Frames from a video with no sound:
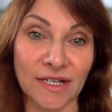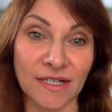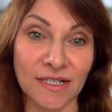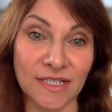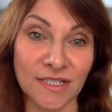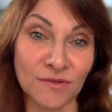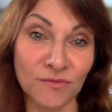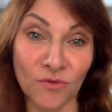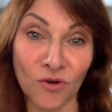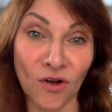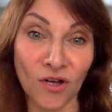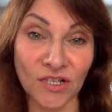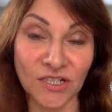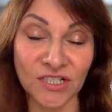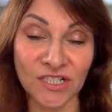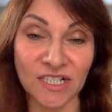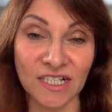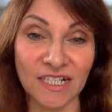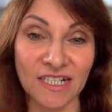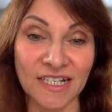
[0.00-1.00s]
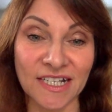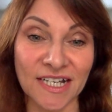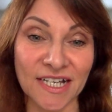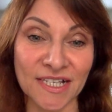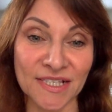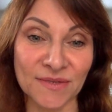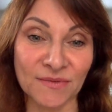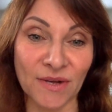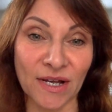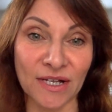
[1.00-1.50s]
watch
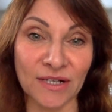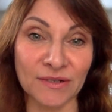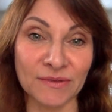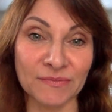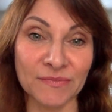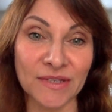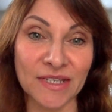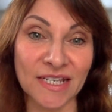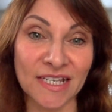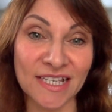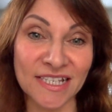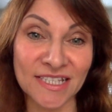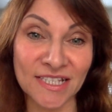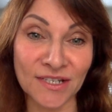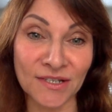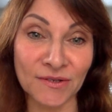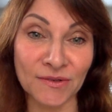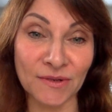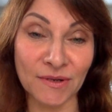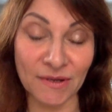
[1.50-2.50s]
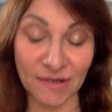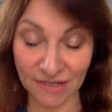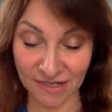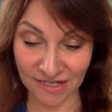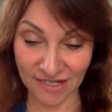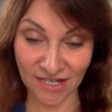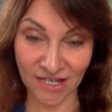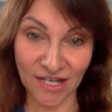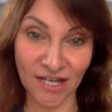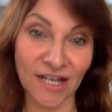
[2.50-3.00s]
as well. So
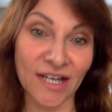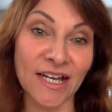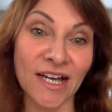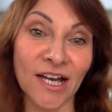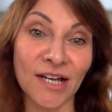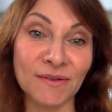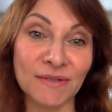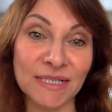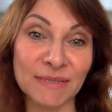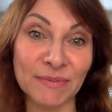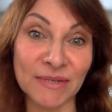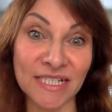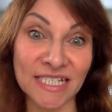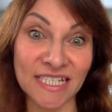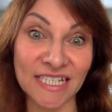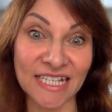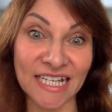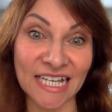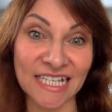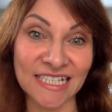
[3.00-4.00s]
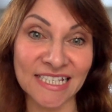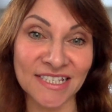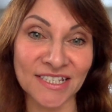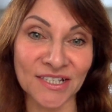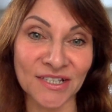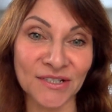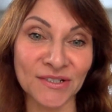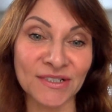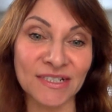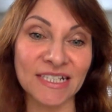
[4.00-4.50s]
hope to speak to you again
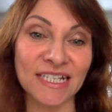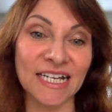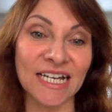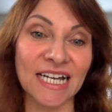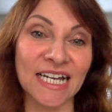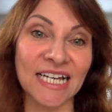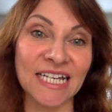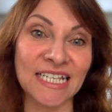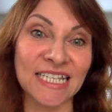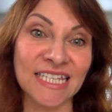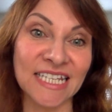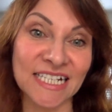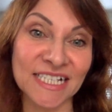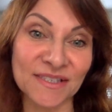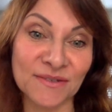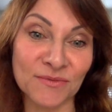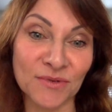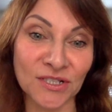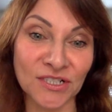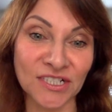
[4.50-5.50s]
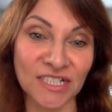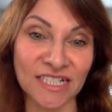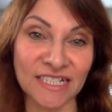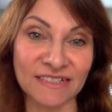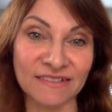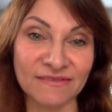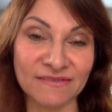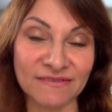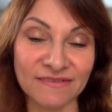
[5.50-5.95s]
soon, and thanks for watching.